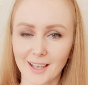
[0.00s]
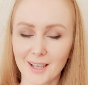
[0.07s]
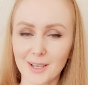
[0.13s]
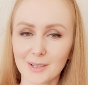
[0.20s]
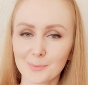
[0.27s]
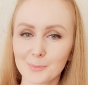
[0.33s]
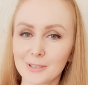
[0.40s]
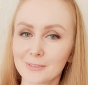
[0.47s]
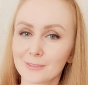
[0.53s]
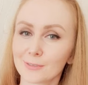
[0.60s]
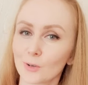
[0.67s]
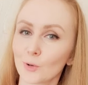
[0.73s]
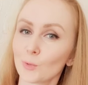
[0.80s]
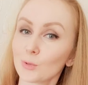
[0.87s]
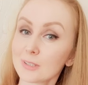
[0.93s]

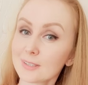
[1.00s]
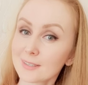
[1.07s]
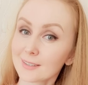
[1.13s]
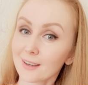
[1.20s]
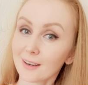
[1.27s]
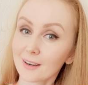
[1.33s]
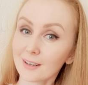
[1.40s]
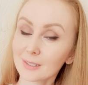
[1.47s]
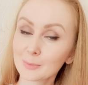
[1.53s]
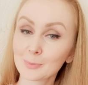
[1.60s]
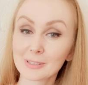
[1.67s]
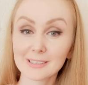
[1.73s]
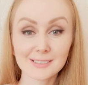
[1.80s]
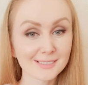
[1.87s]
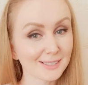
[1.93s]
Before we start,
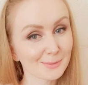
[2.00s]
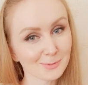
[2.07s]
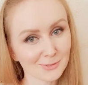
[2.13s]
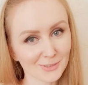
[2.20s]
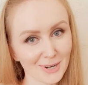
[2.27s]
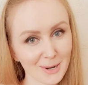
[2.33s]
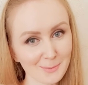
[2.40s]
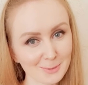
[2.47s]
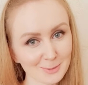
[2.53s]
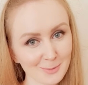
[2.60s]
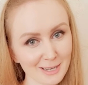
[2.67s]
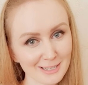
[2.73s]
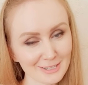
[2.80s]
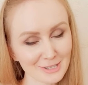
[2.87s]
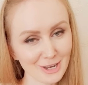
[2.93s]
please subscribe to
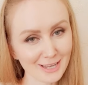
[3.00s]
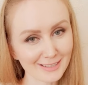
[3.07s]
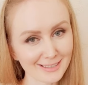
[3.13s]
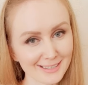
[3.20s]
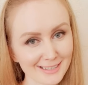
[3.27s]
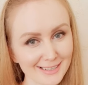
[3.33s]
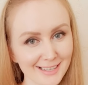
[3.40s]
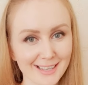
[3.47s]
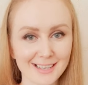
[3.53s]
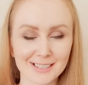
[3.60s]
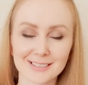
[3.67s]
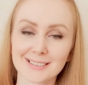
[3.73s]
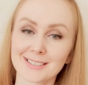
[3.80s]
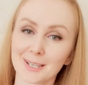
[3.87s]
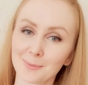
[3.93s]
my channel
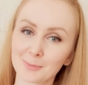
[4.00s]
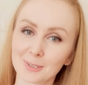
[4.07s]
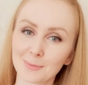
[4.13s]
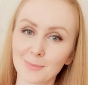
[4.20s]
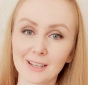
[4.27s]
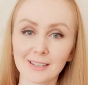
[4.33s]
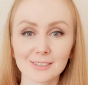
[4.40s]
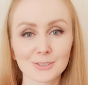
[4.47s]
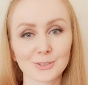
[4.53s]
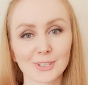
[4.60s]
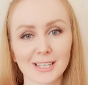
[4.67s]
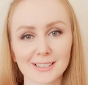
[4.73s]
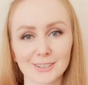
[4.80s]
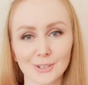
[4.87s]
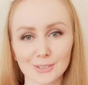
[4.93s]
and tap the bell to
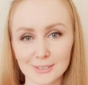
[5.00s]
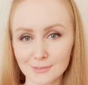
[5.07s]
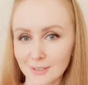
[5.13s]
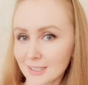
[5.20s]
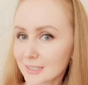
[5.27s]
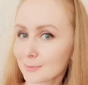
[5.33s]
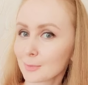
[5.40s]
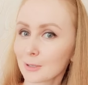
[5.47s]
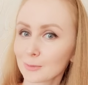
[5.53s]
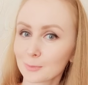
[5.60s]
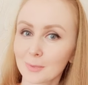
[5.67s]
get notified about my